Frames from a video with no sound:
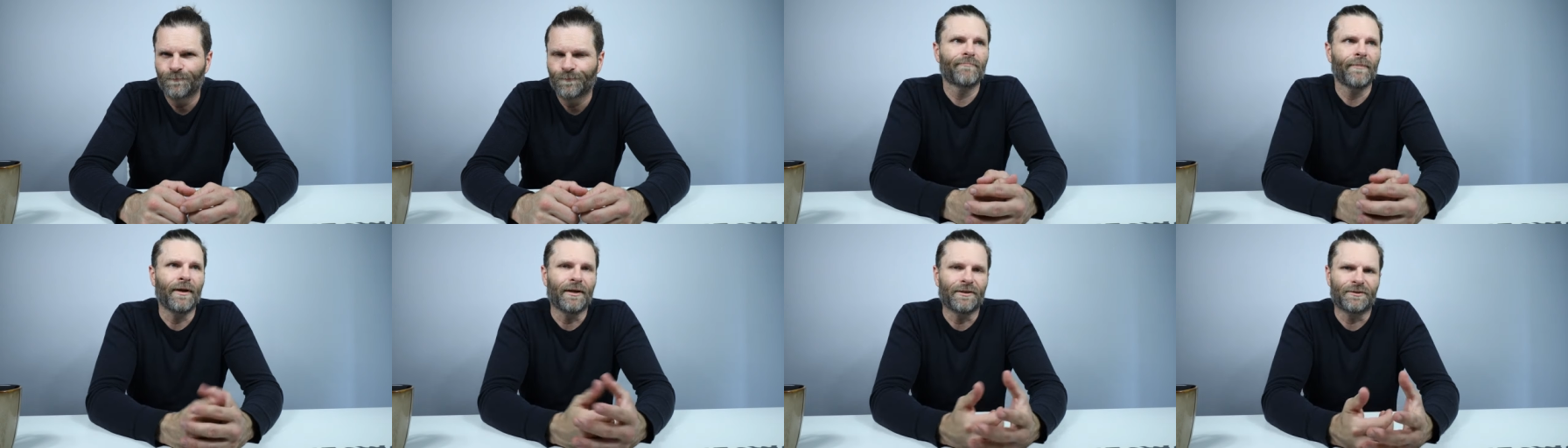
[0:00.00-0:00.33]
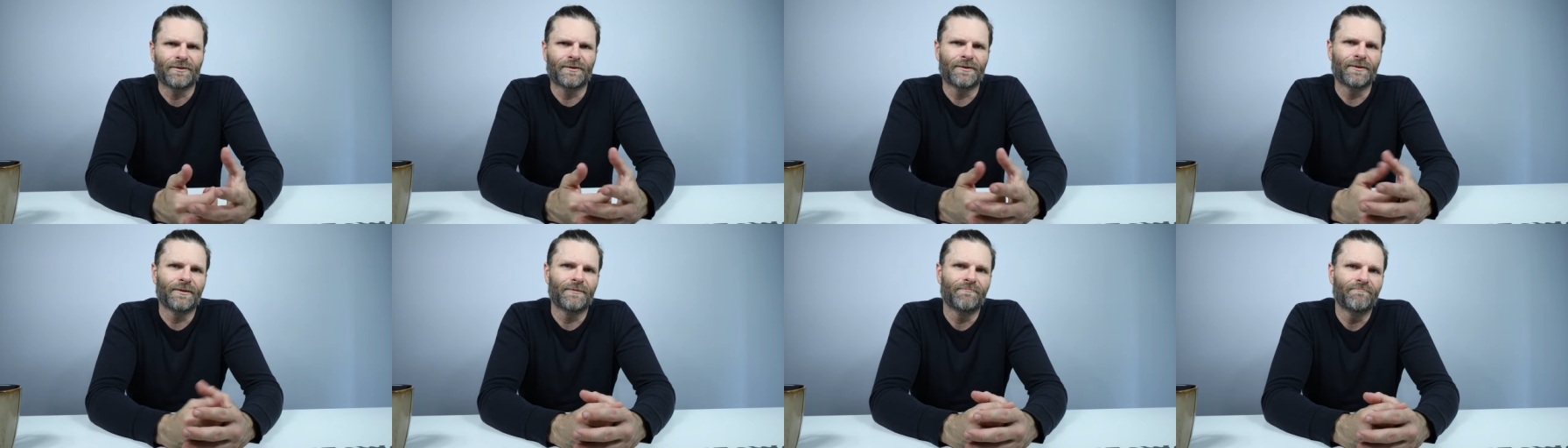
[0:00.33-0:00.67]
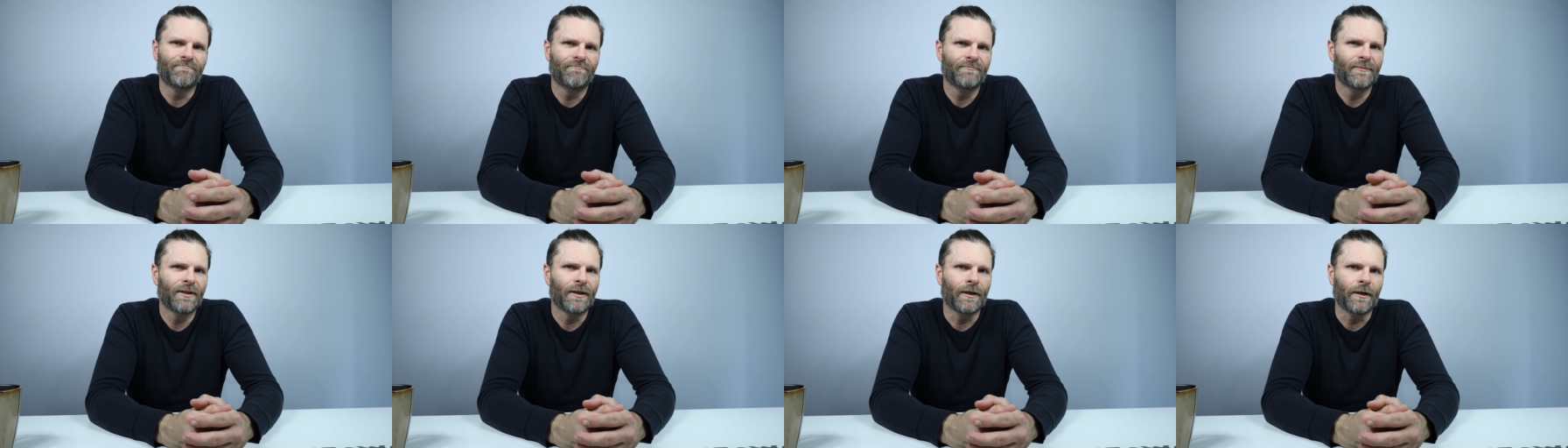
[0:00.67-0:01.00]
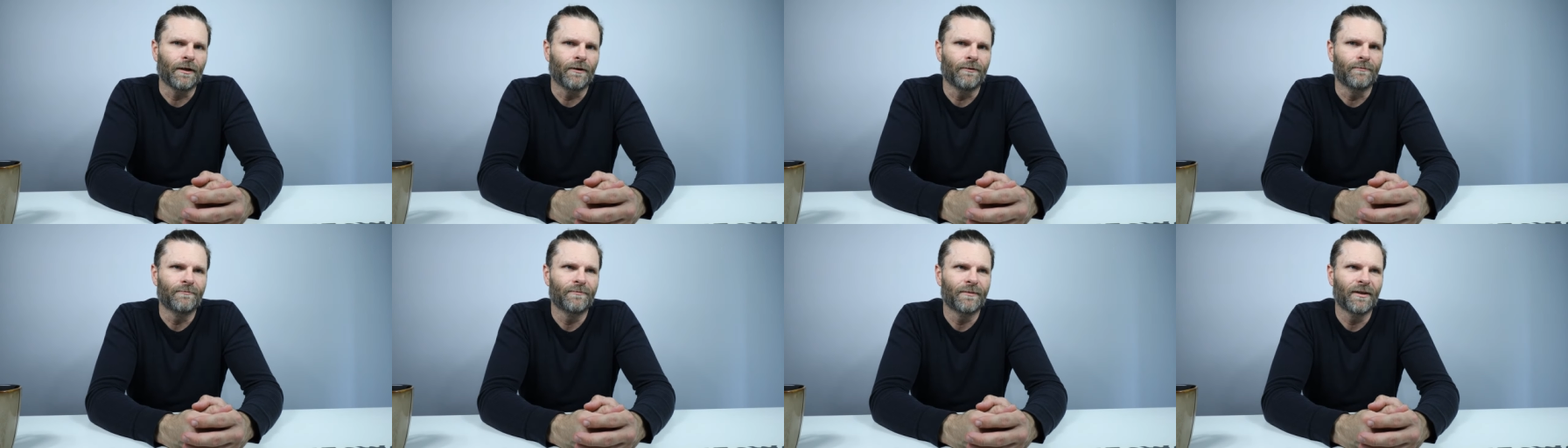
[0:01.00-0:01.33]
Not sure, you
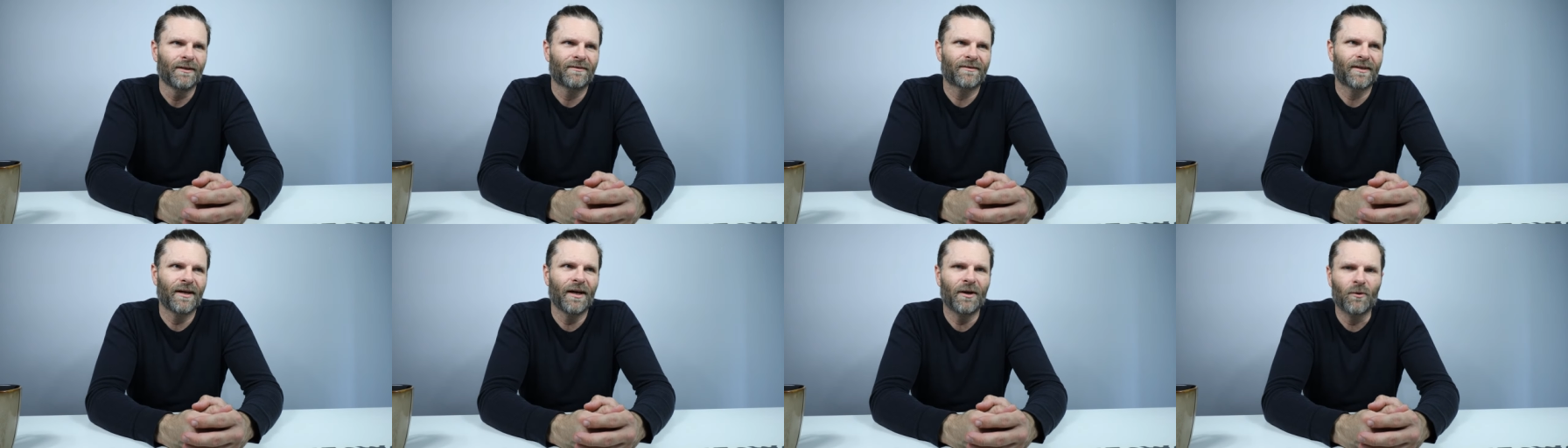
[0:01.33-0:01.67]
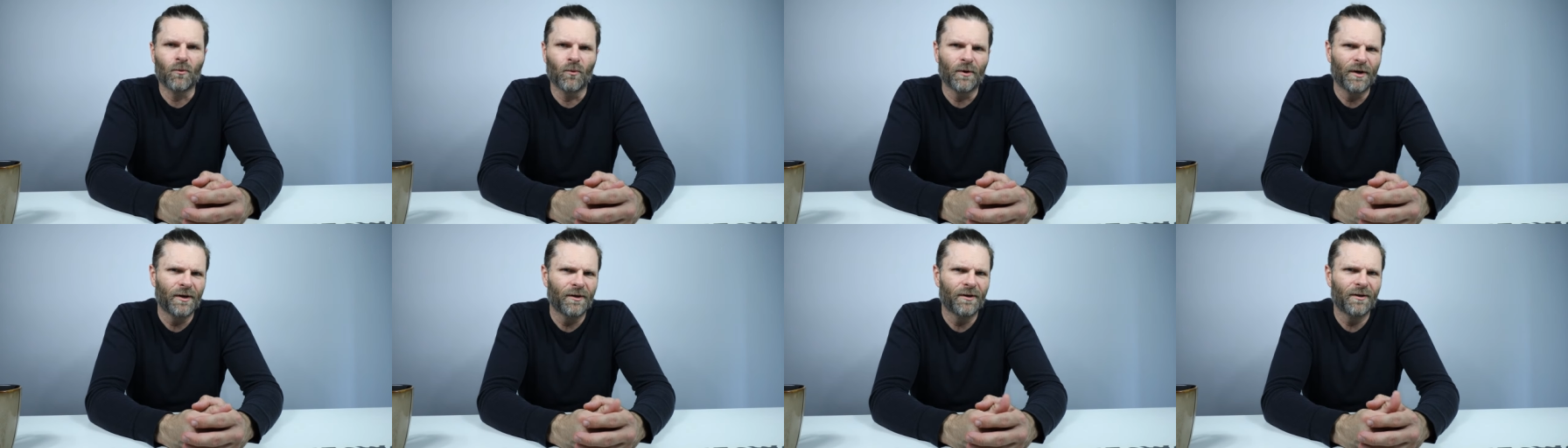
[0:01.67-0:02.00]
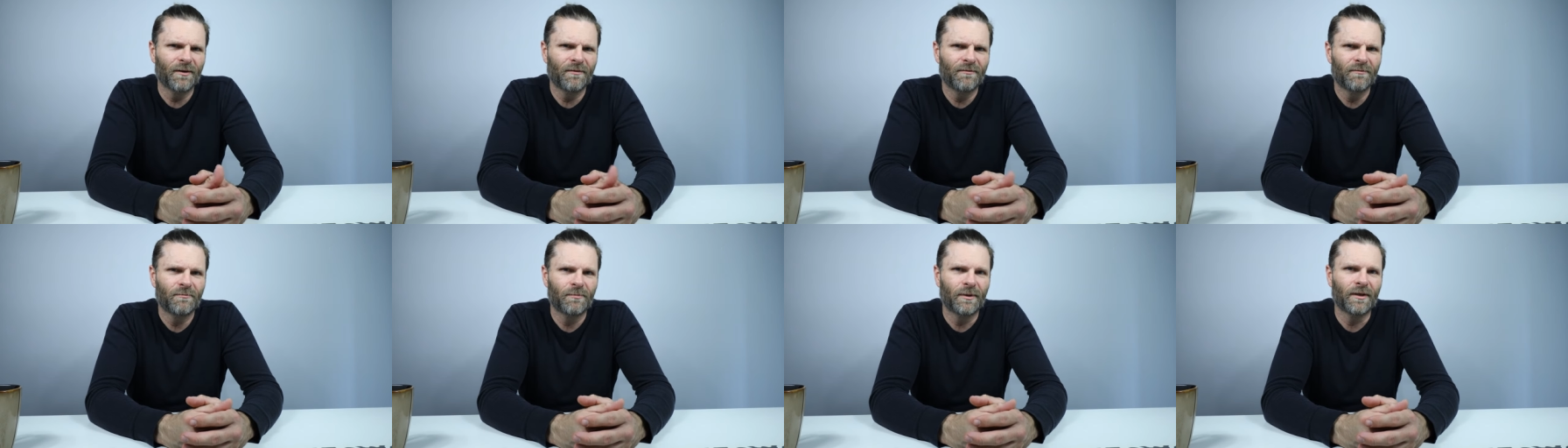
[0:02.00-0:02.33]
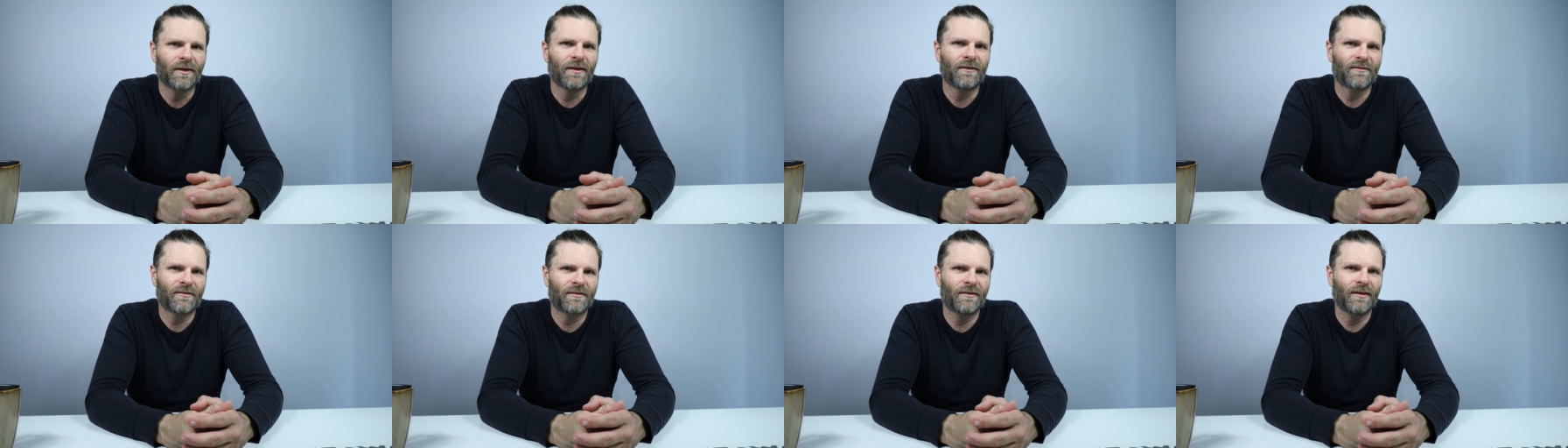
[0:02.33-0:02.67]
know, it's kind of weird, but
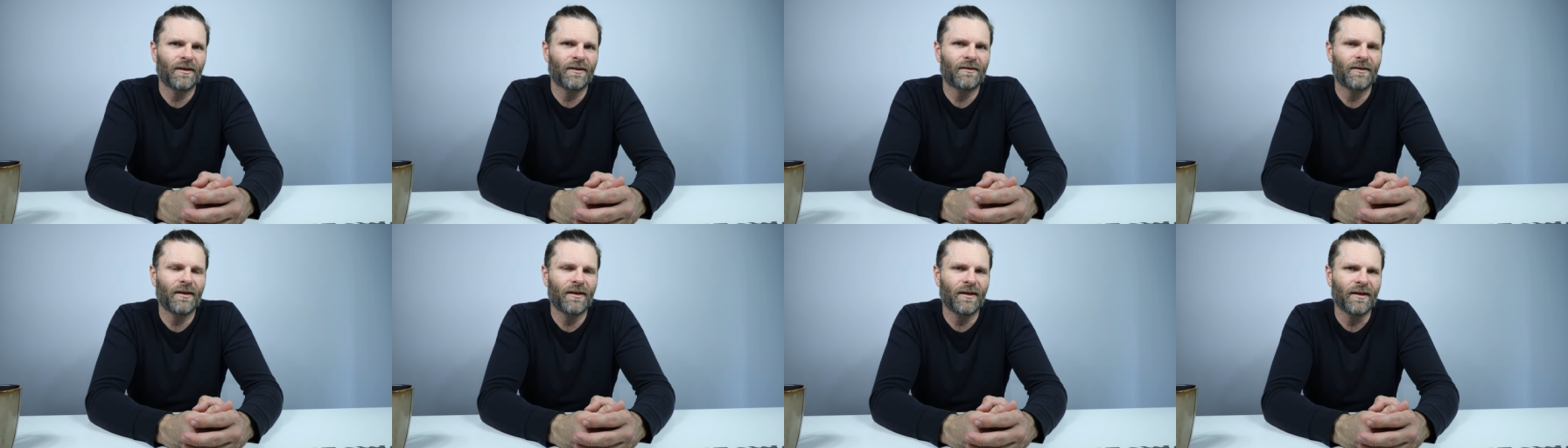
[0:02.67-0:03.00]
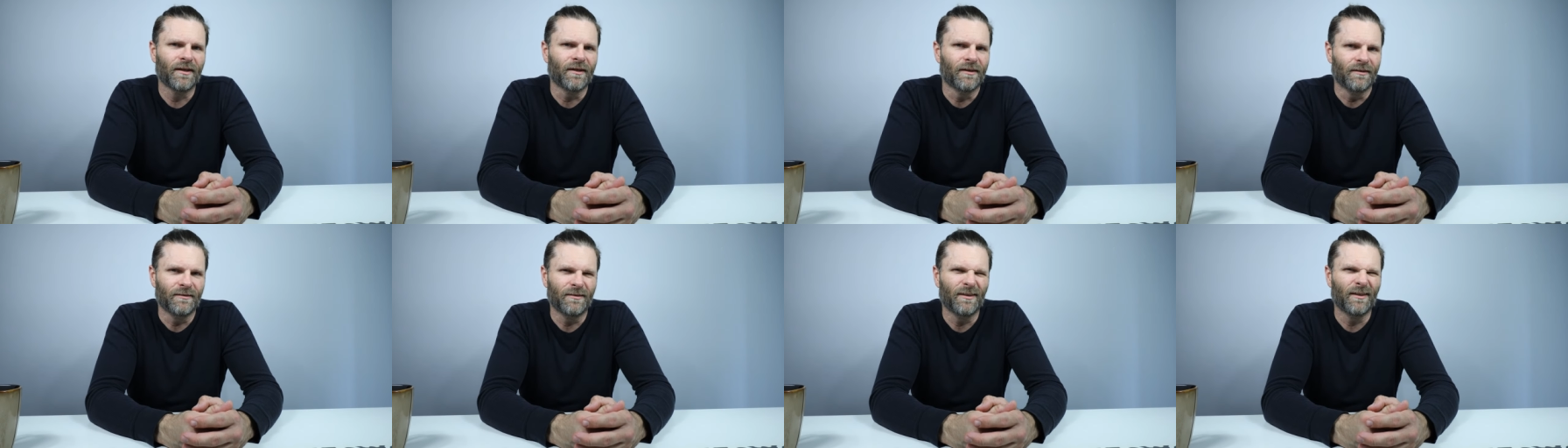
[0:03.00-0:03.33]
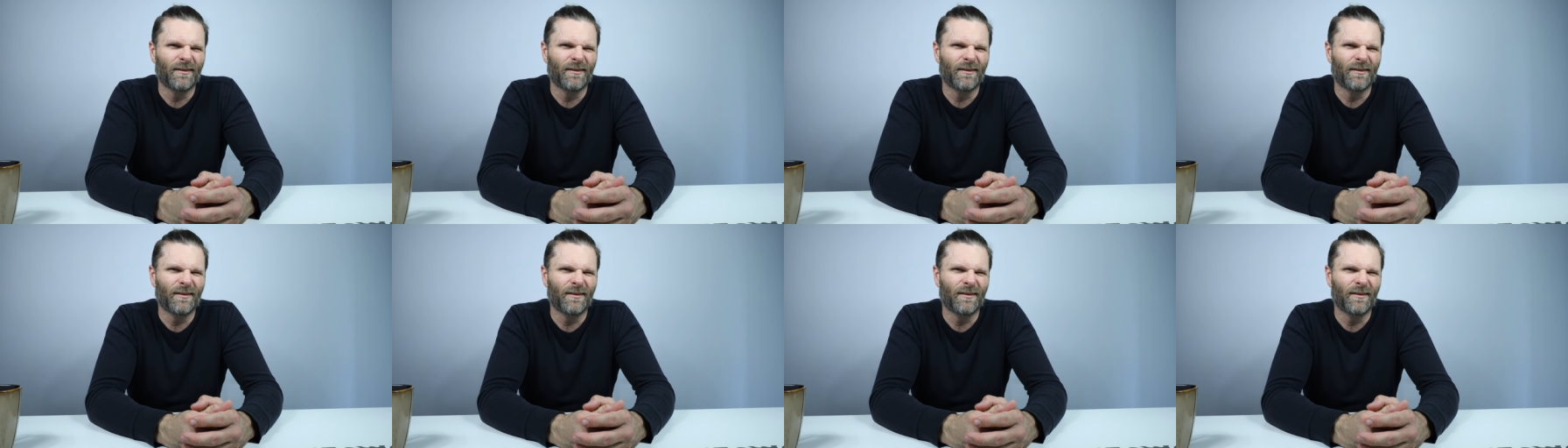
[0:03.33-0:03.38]
it is.